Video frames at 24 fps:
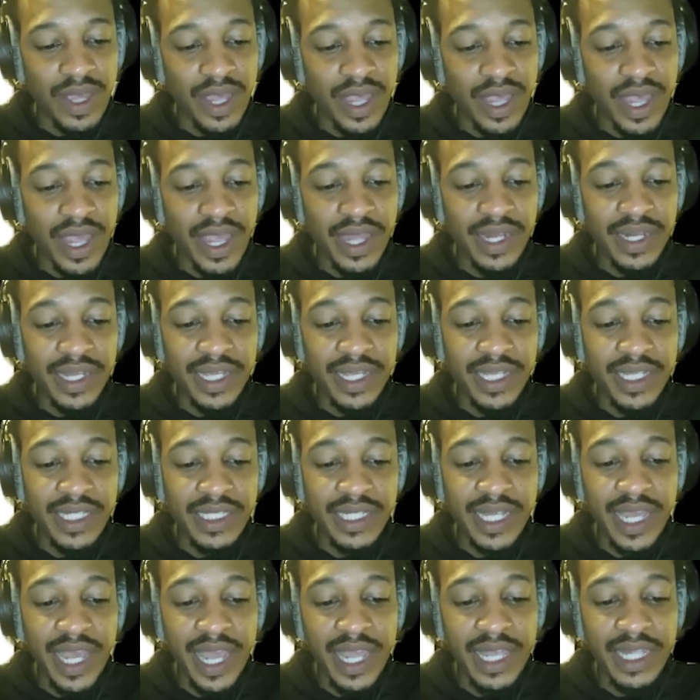And in his
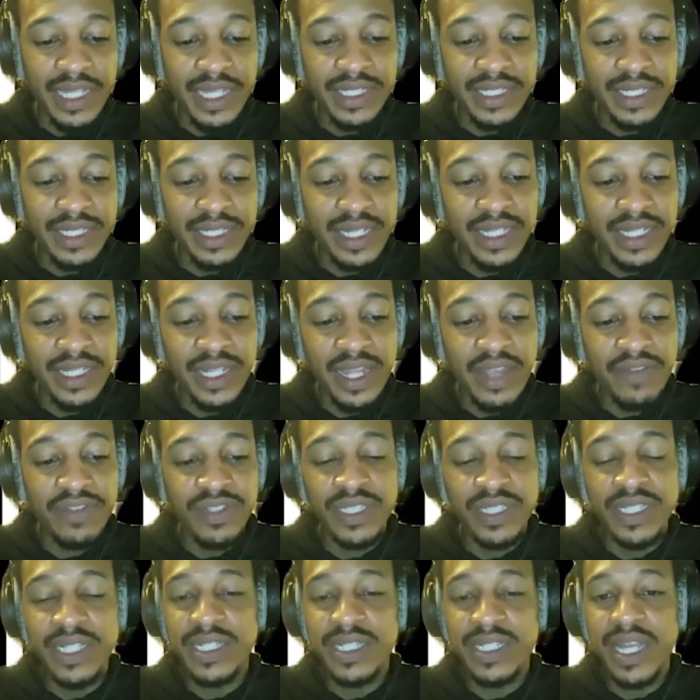case, he never
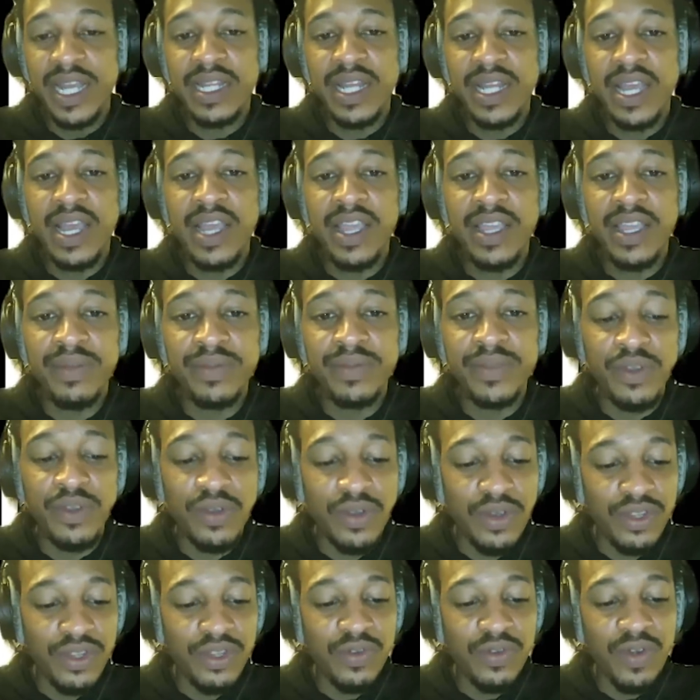seeked Alahayim
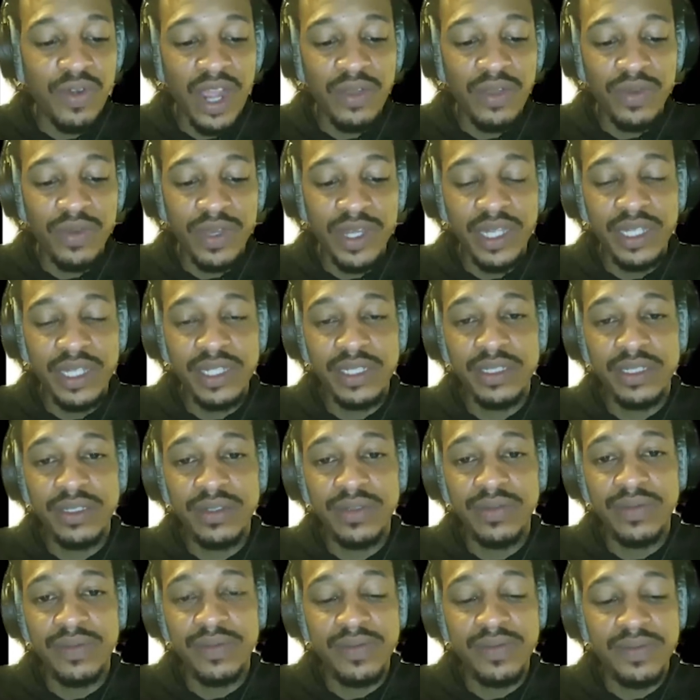nor the right ways,
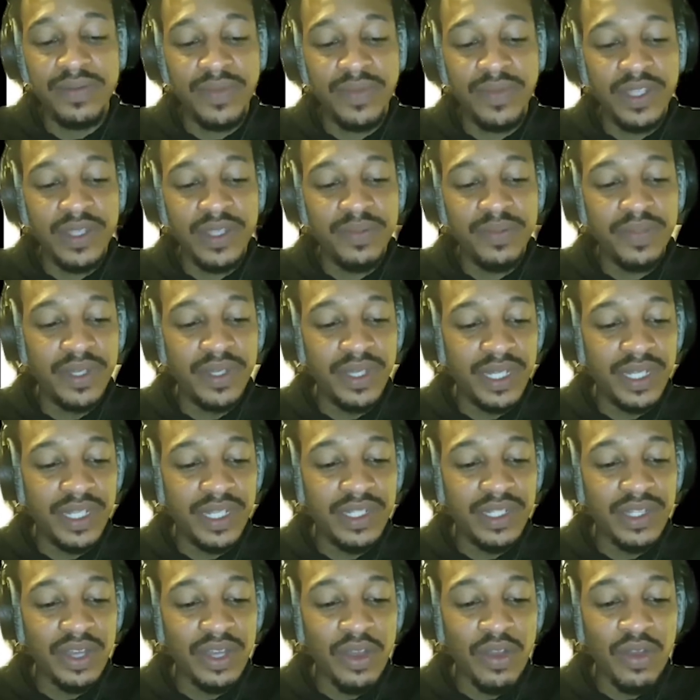putting
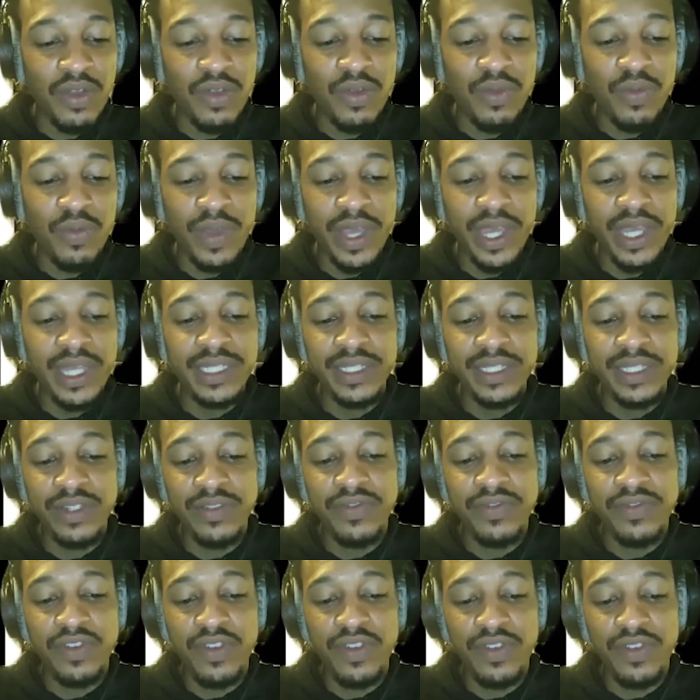his own ways in the
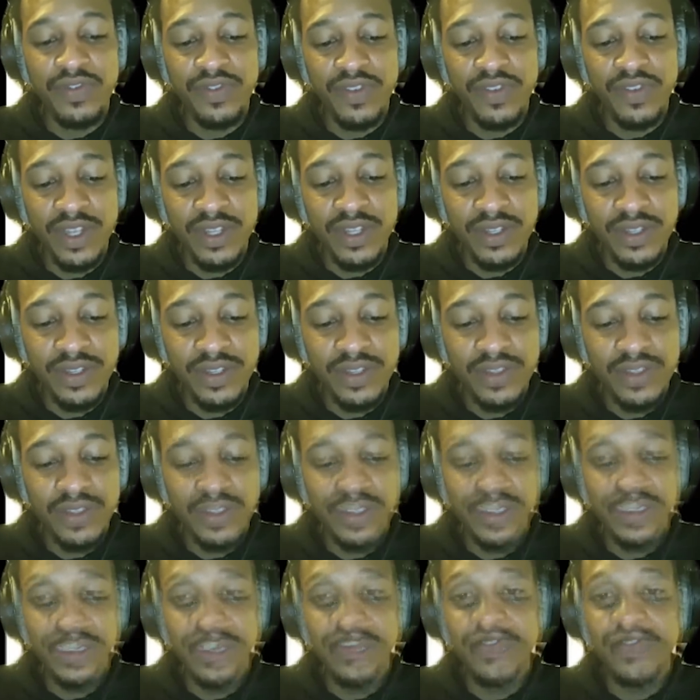forefront,
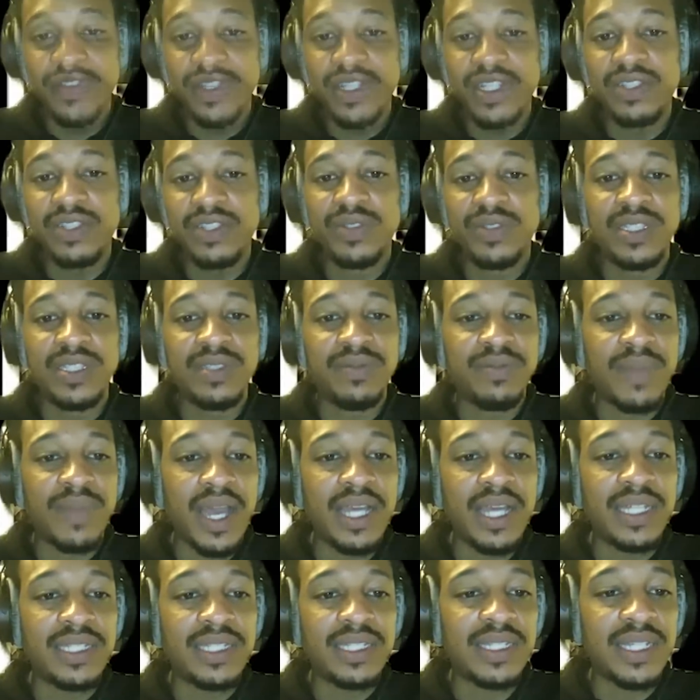for this was his
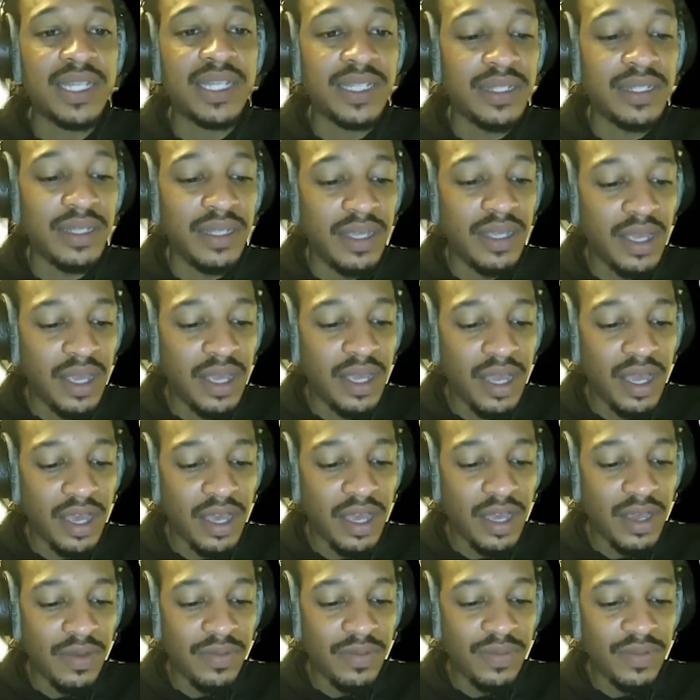mindset.
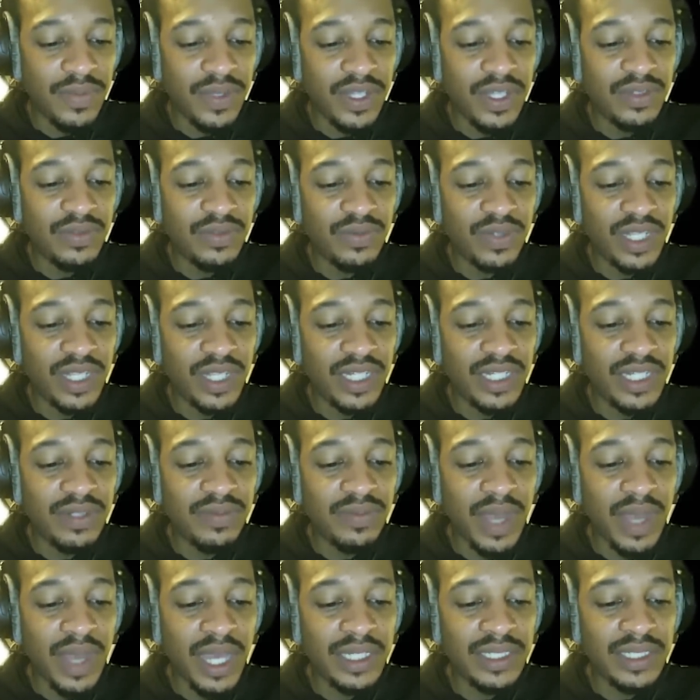Um, let's read his
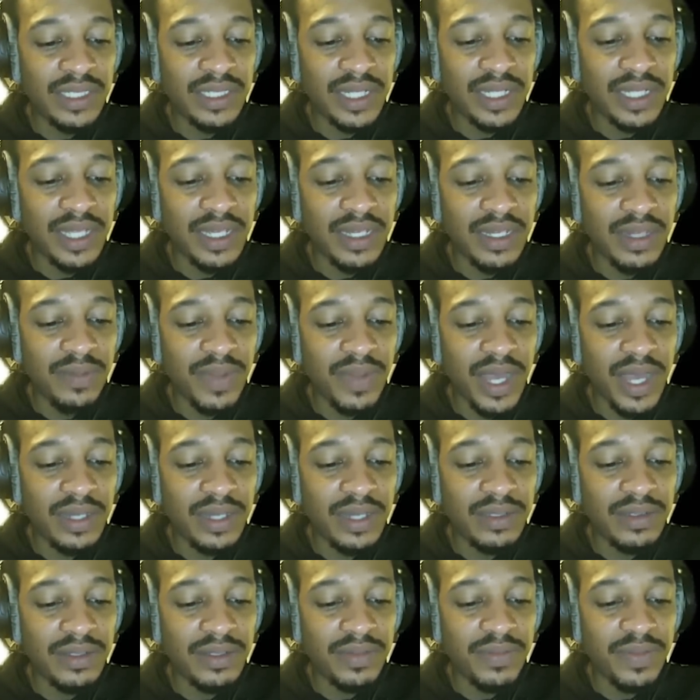mindset. In
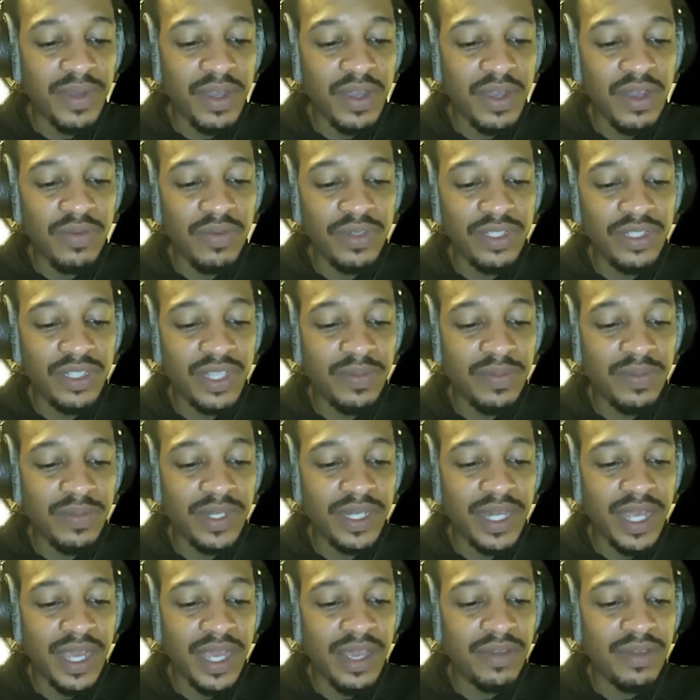Apocalypse of Paul, we're jumping
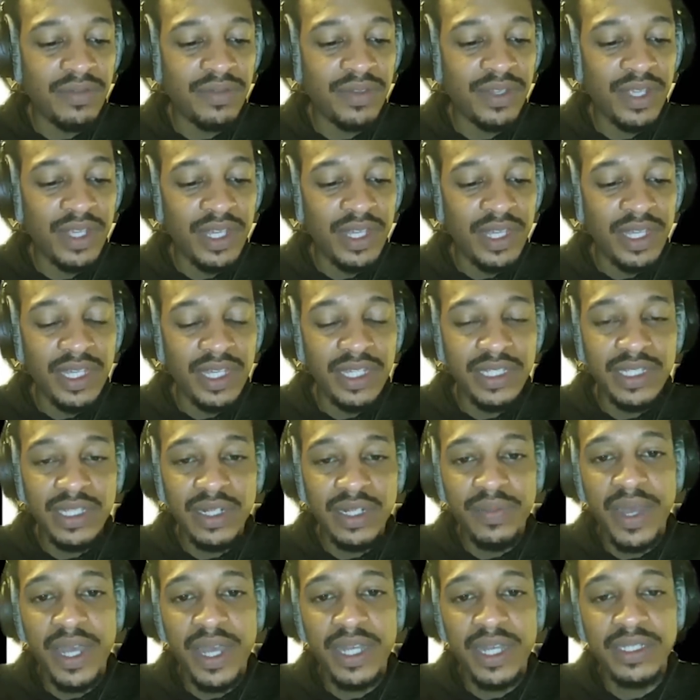down. It's in
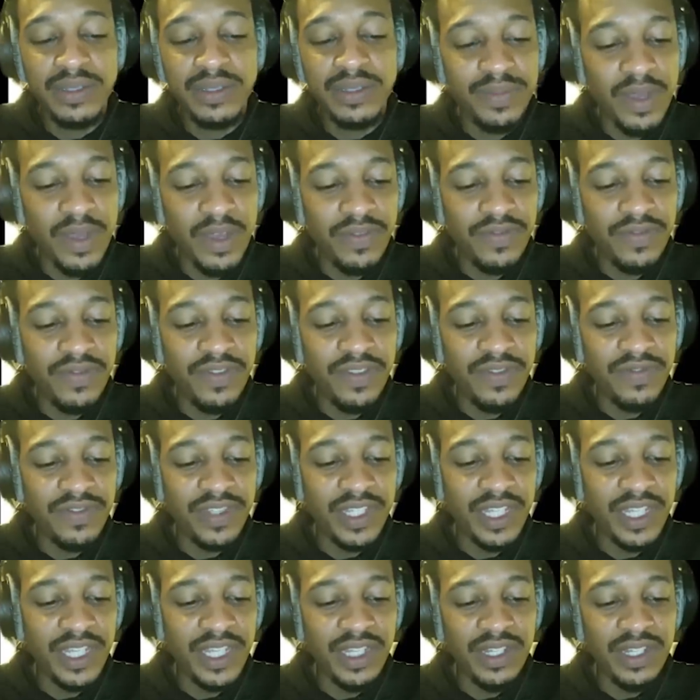Apocalypse of Paul
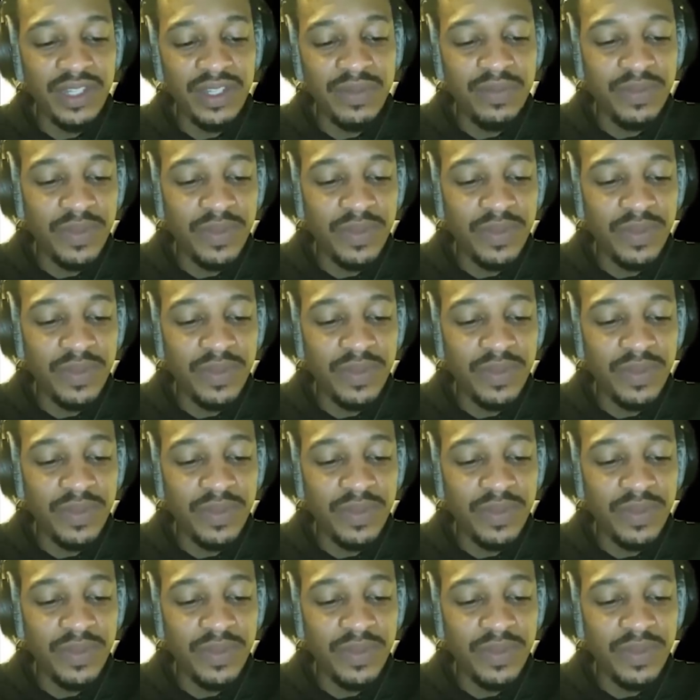fifteen.